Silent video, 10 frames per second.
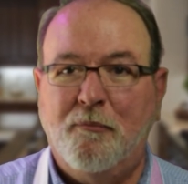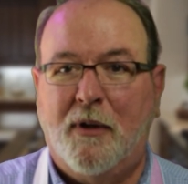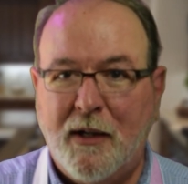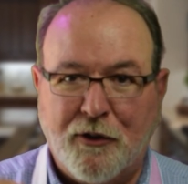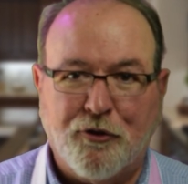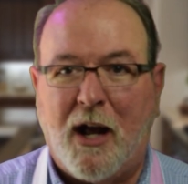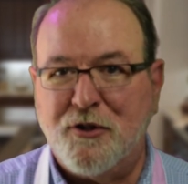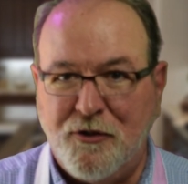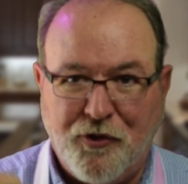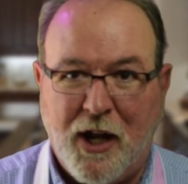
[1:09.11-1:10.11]
an
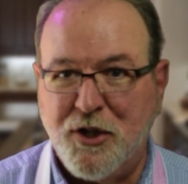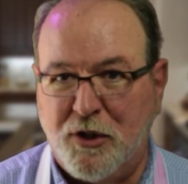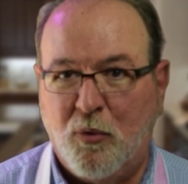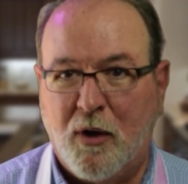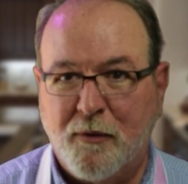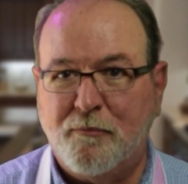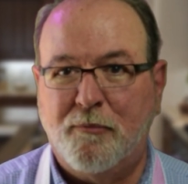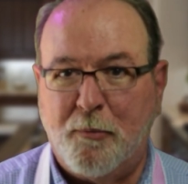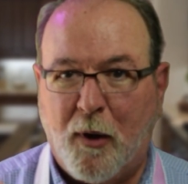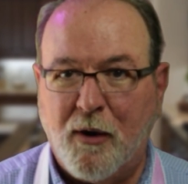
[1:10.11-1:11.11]
extraction station where
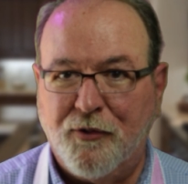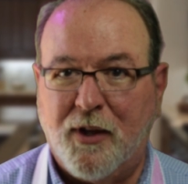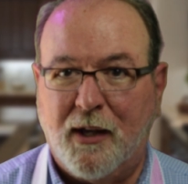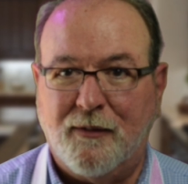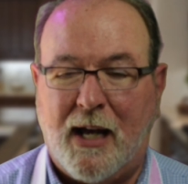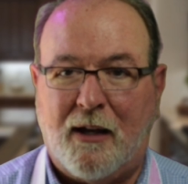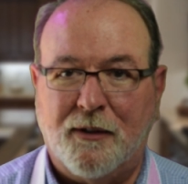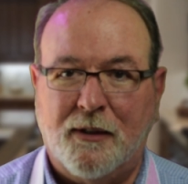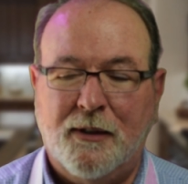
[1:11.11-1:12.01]
the part is kicked out.